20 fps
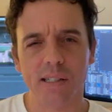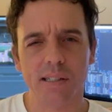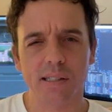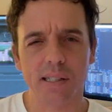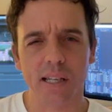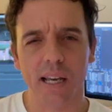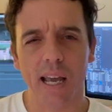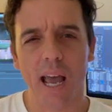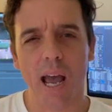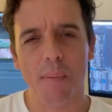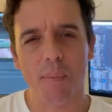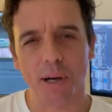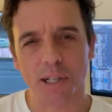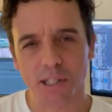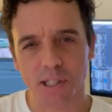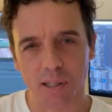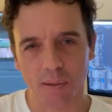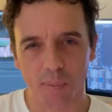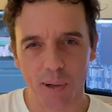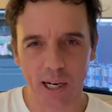to see how
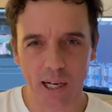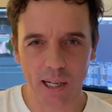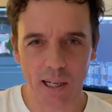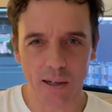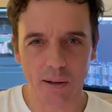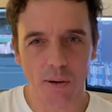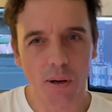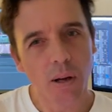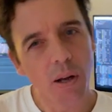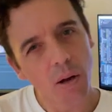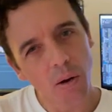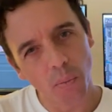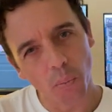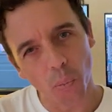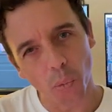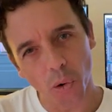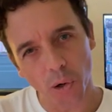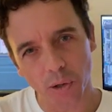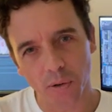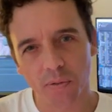much the media
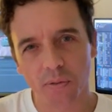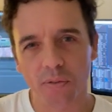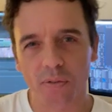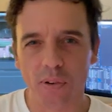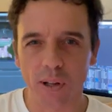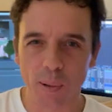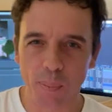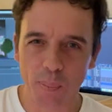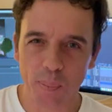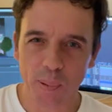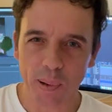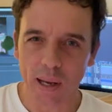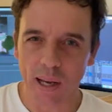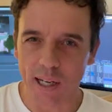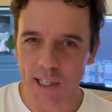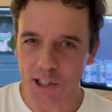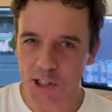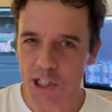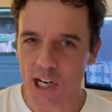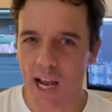would flip
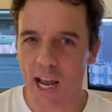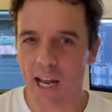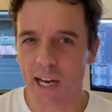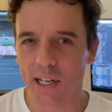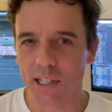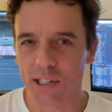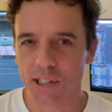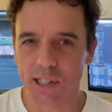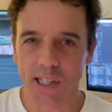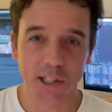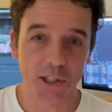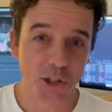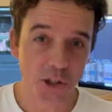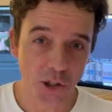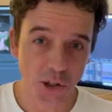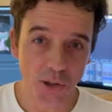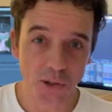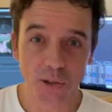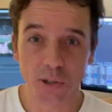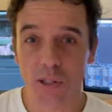and change their
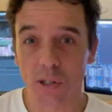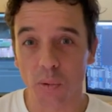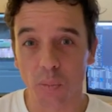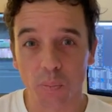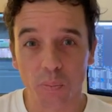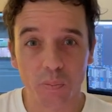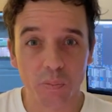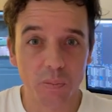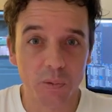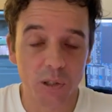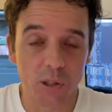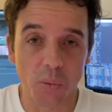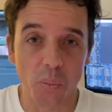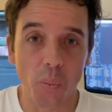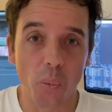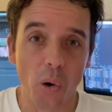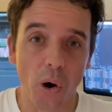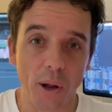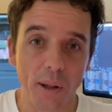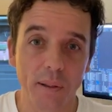tune to
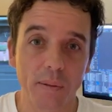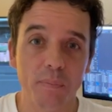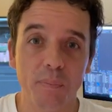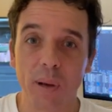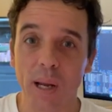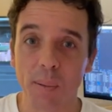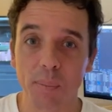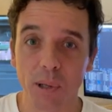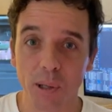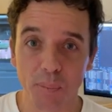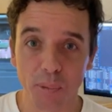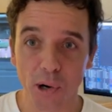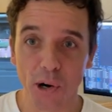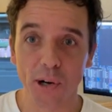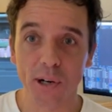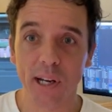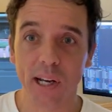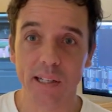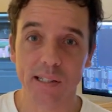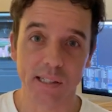what people are
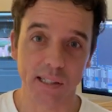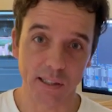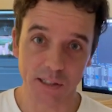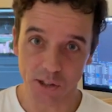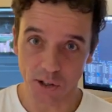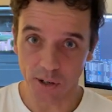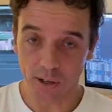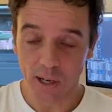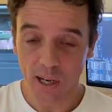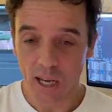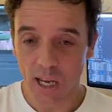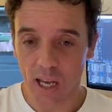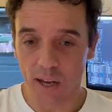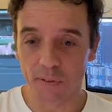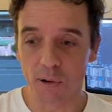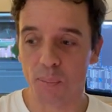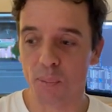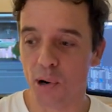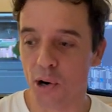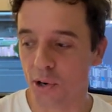protesting. So if
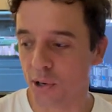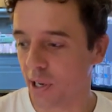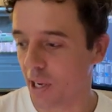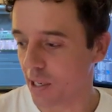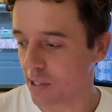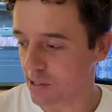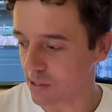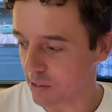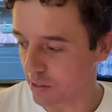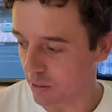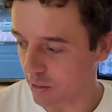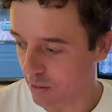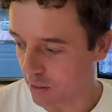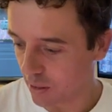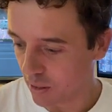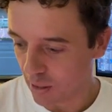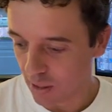you protested